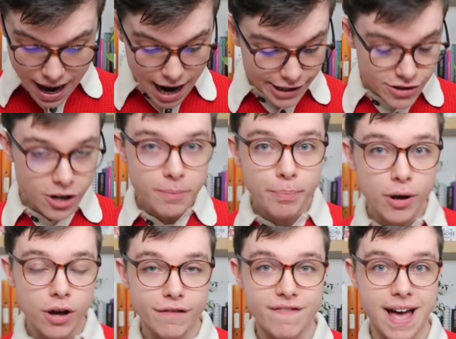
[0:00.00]
and it's not a
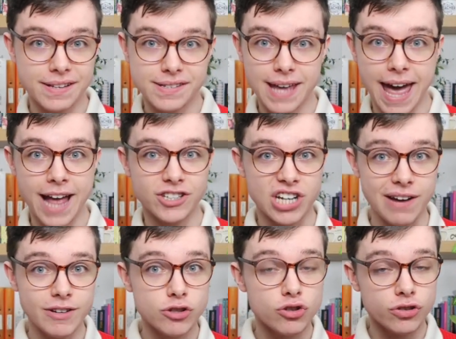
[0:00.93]
perfect sketch
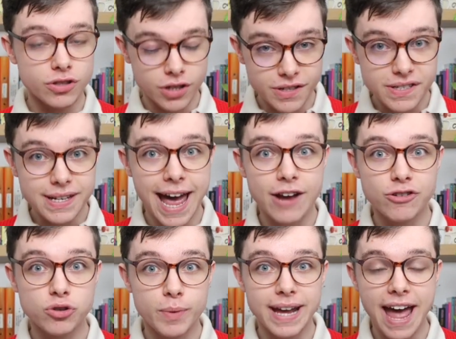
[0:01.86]
here, it's just a
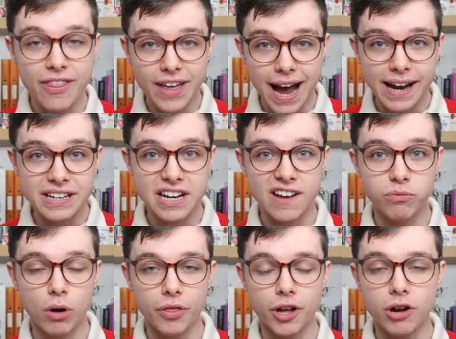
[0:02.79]
sketch so we get the idea
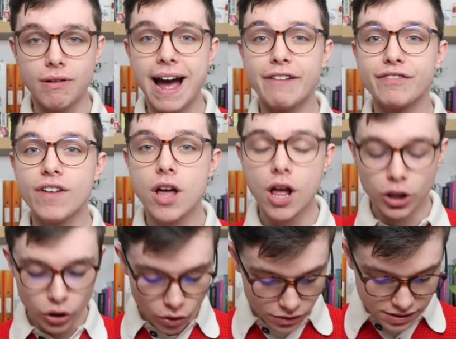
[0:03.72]
of what the graph
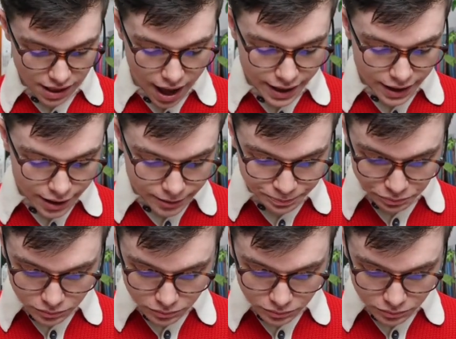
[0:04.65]
looks like.